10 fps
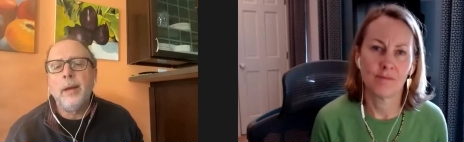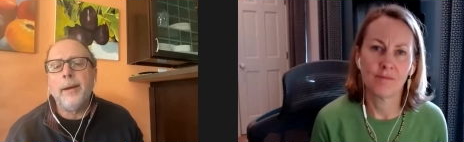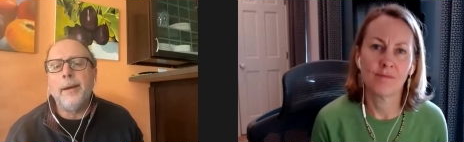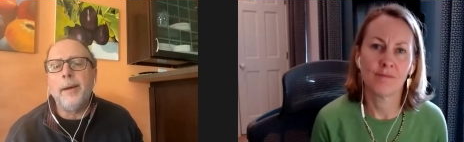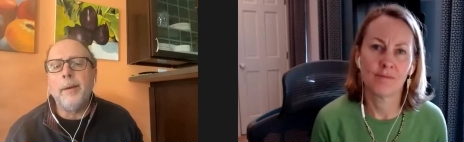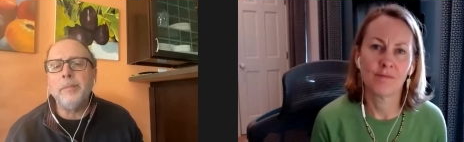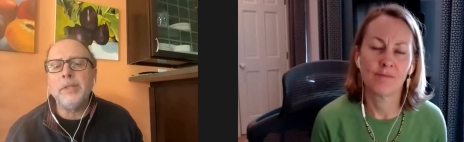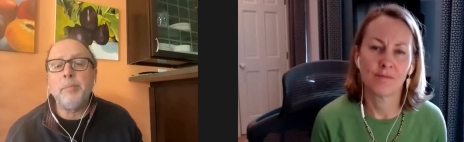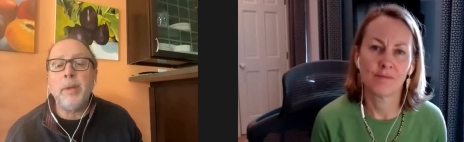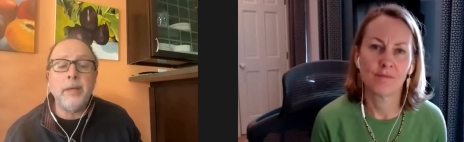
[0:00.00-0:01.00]
Speaker 1: Mm-hmm. Um,
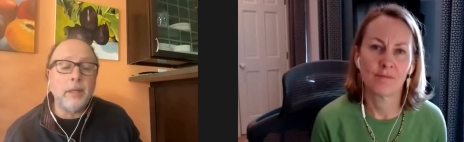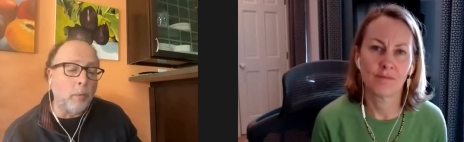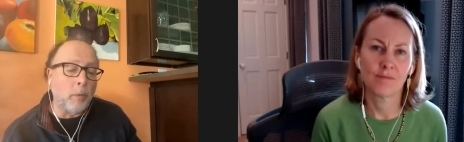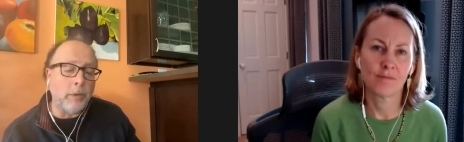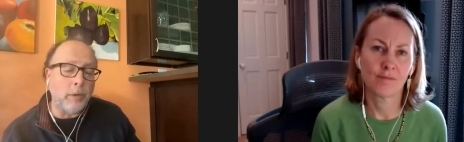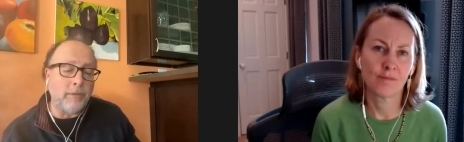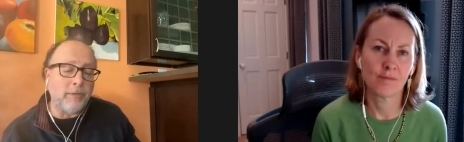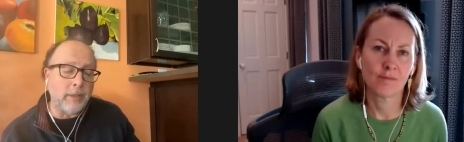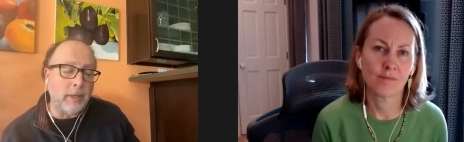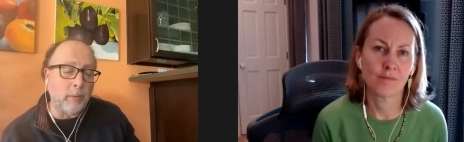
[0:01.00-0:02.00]
depending on whether you're
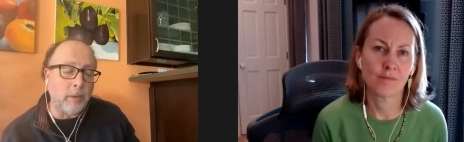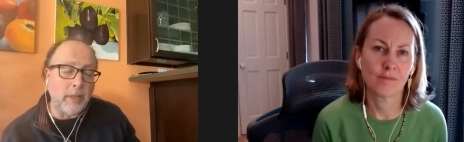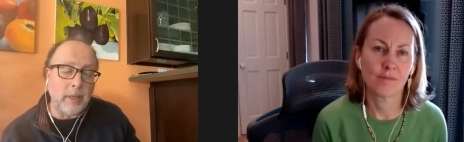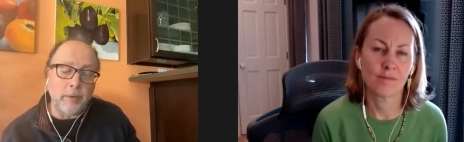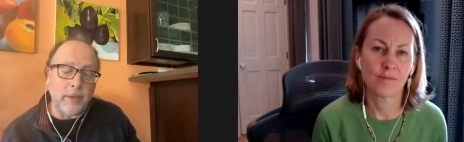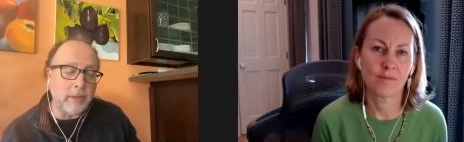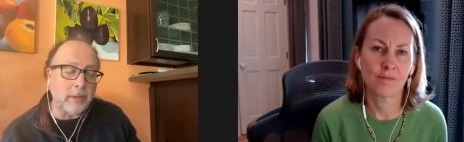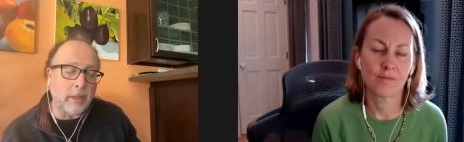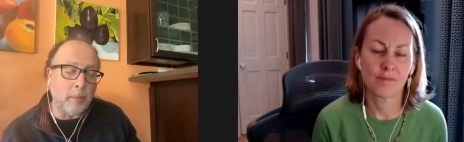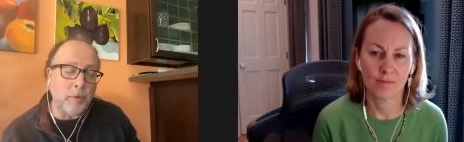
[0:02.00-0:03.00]
funding with you know
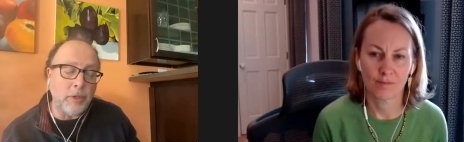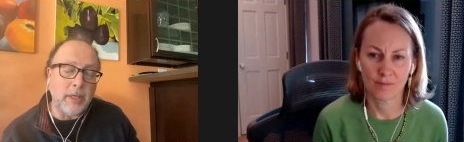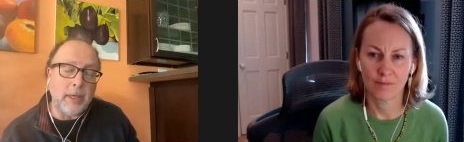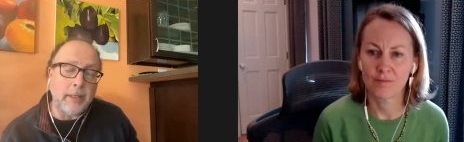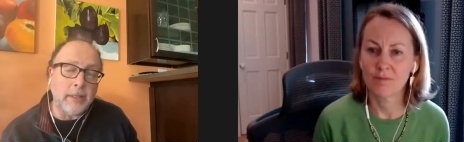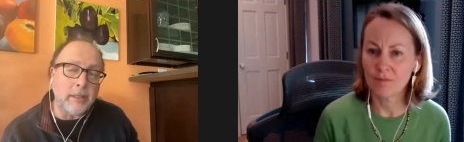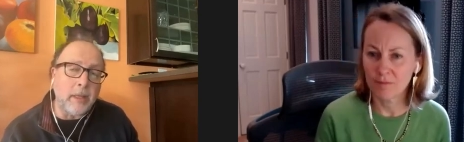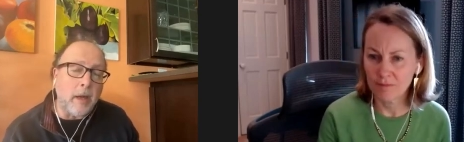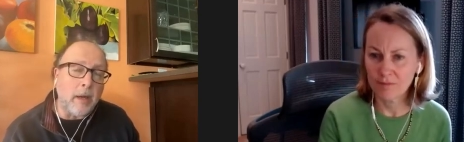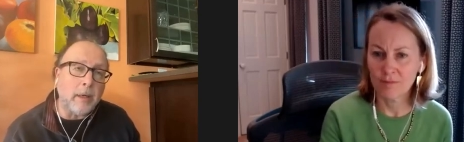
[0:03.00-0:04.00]
things like appreciated
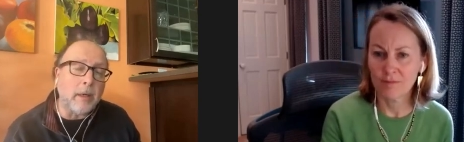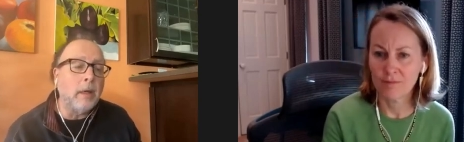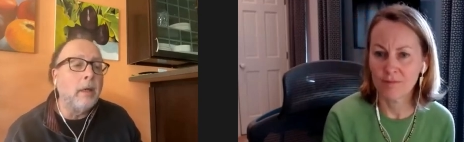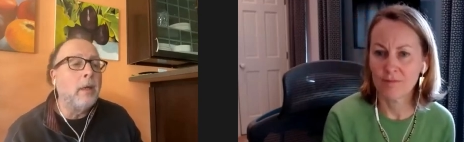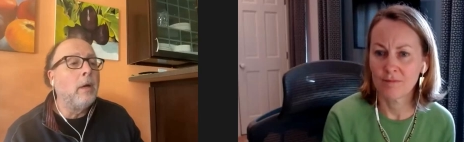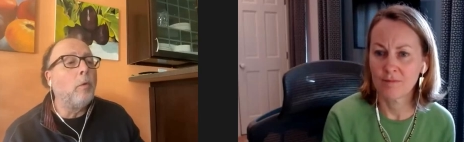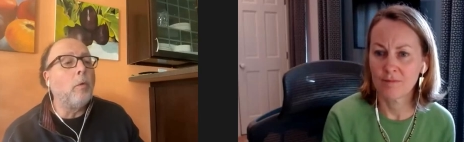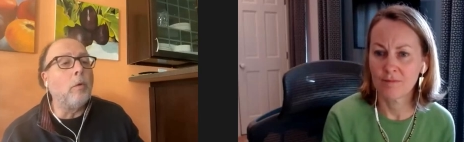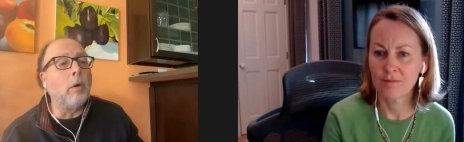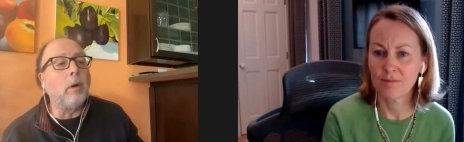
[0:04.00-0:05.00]
stock
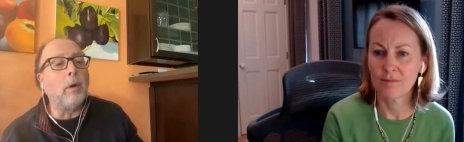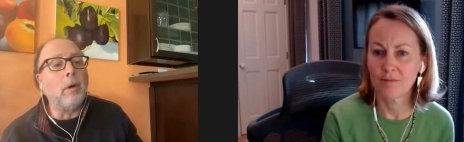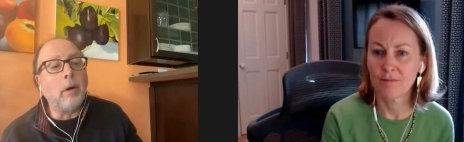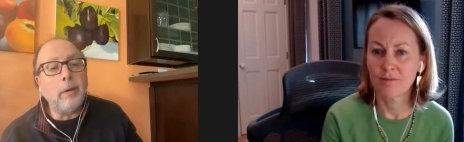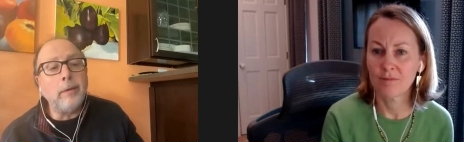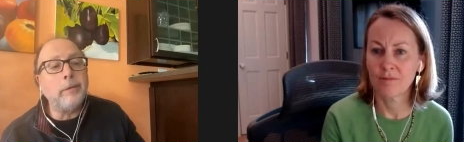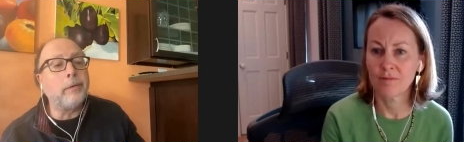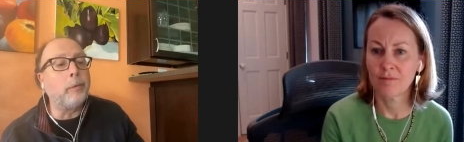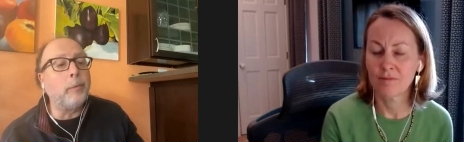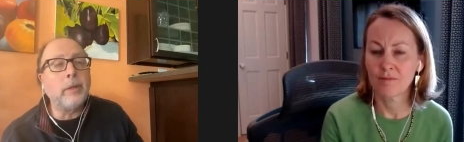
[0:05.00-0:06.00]
or art
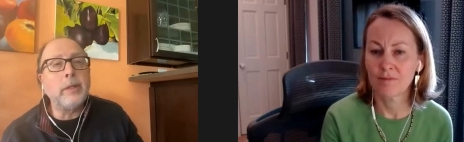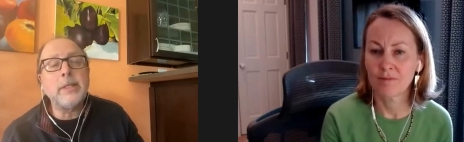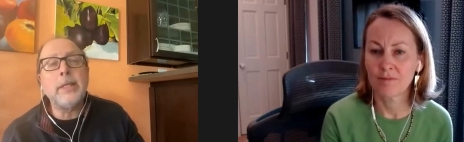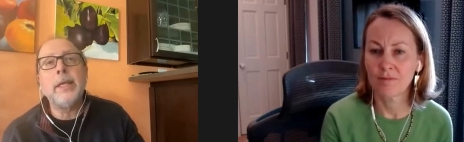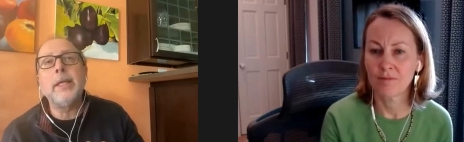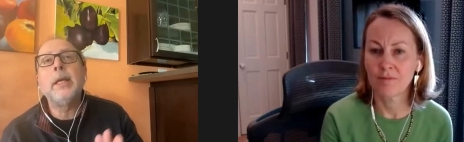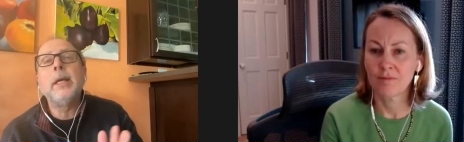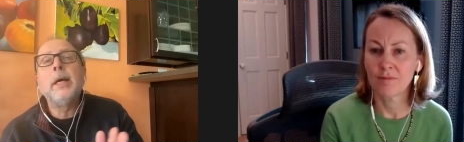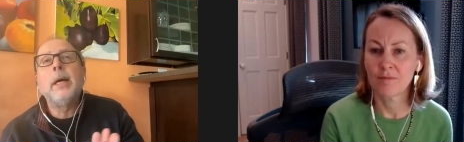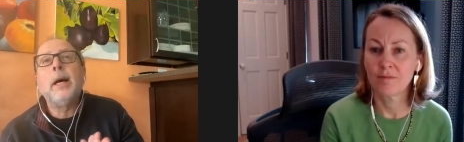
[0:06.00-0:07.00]
or real estate,
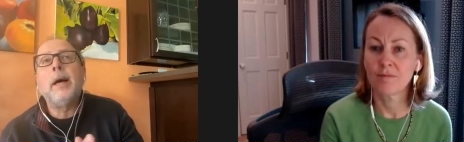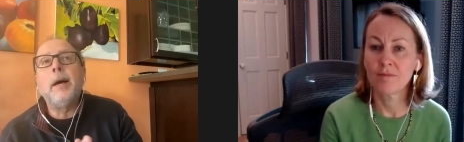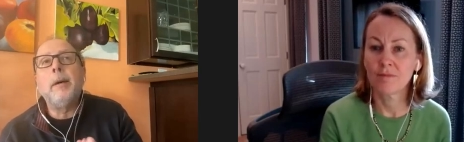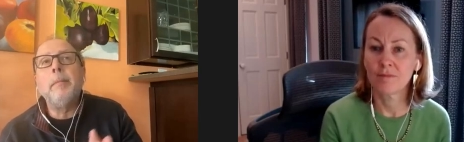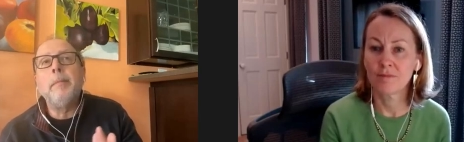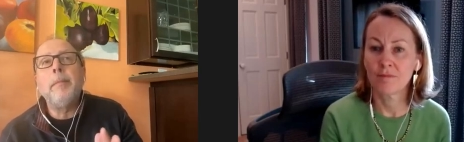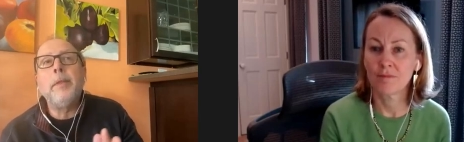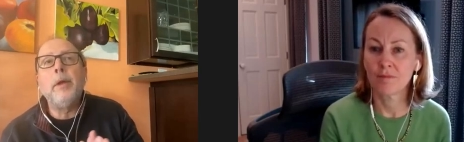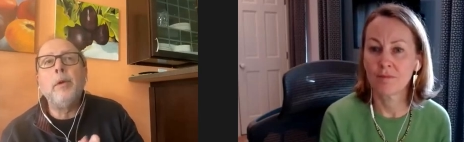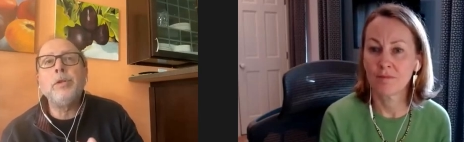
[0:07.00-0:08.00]
um,
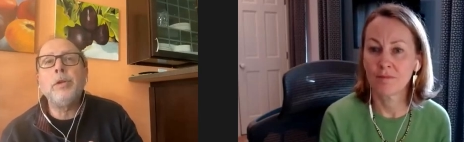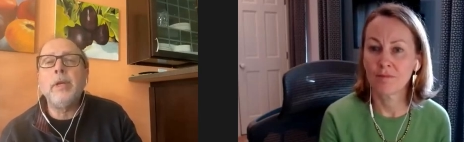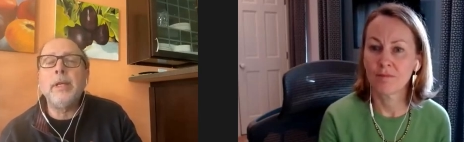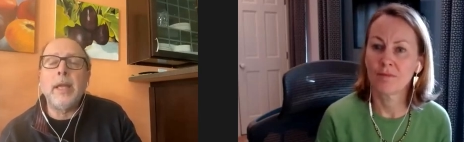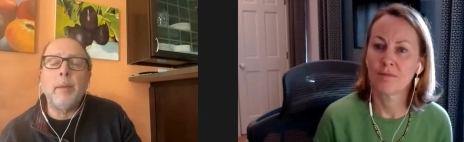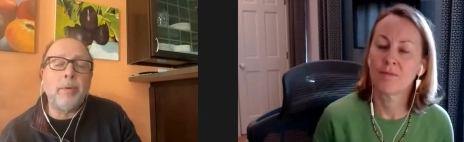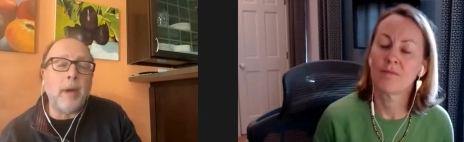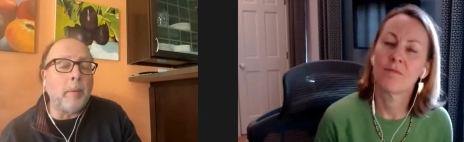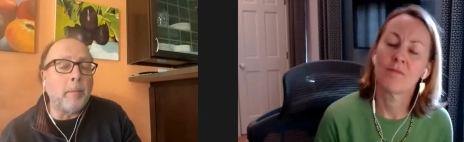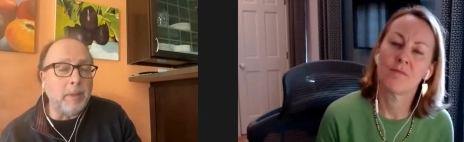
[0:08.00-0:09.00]
those are going to get
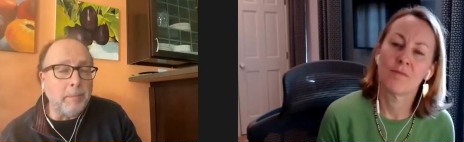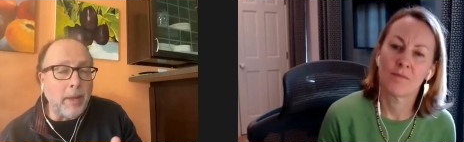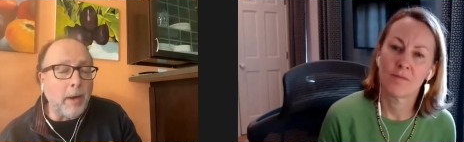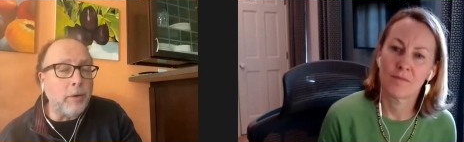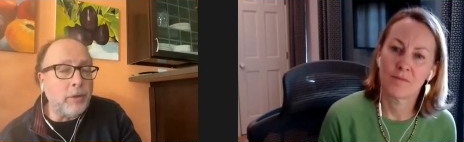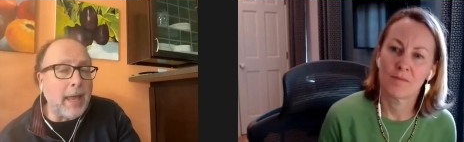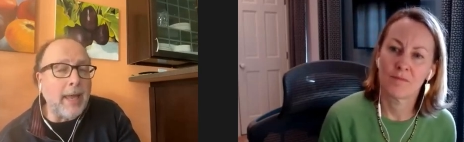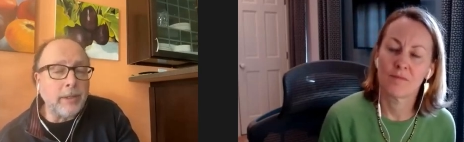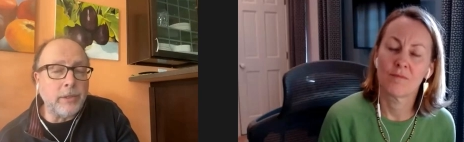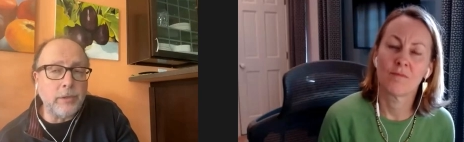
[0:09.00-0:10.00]
probably better
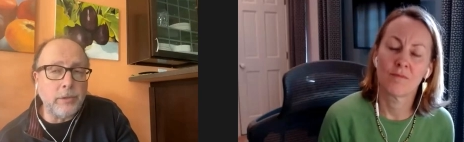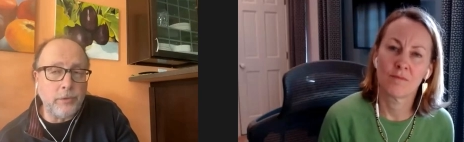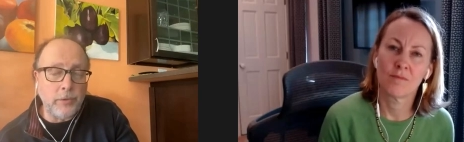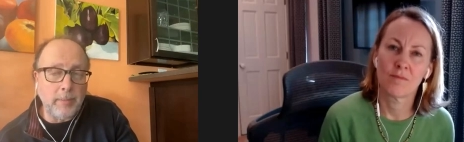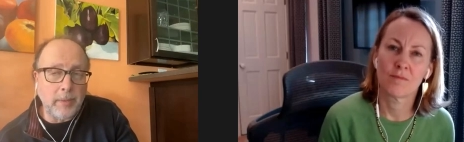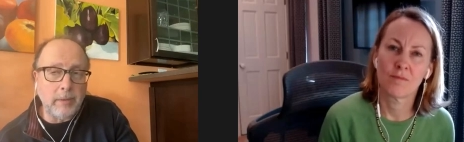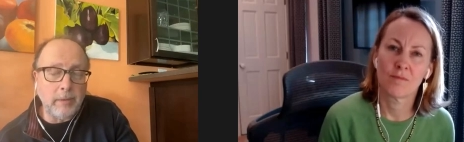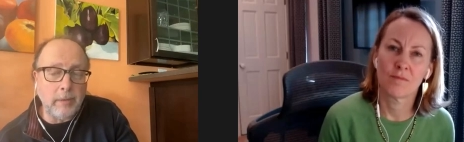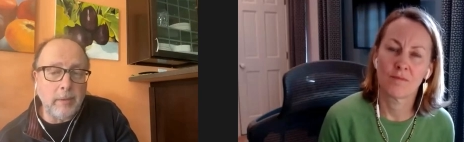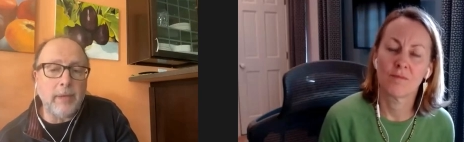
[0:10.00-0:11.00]
tax treatment
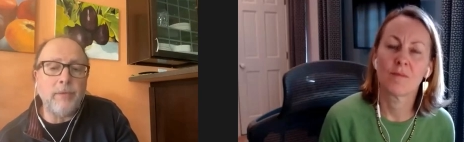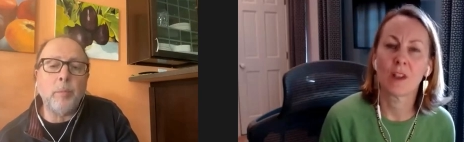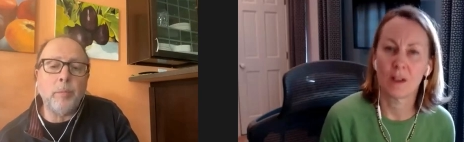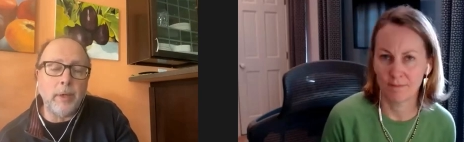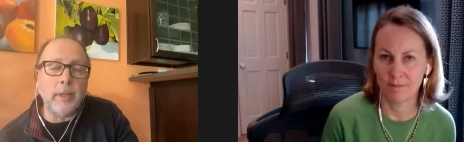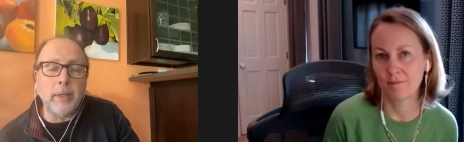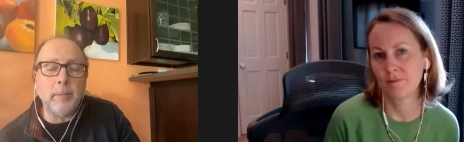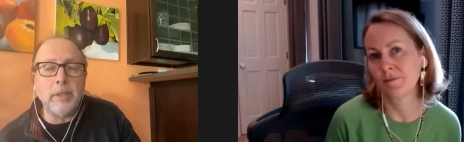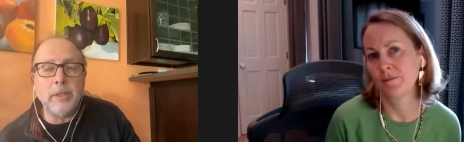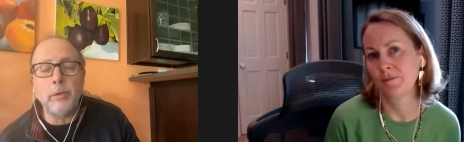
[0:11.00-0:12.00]
if you're putting
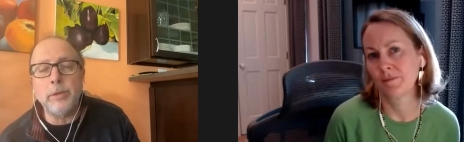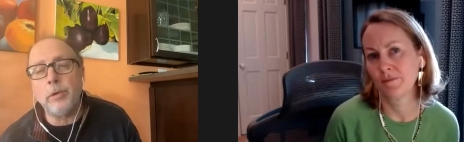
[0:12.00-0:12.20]
them into a